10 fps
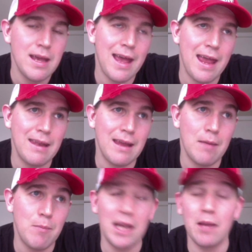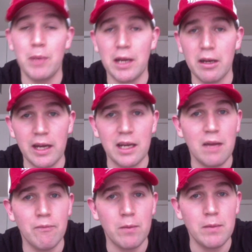and make a bigger
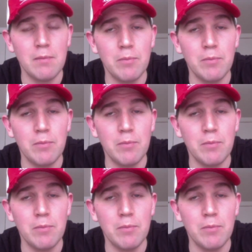income from them.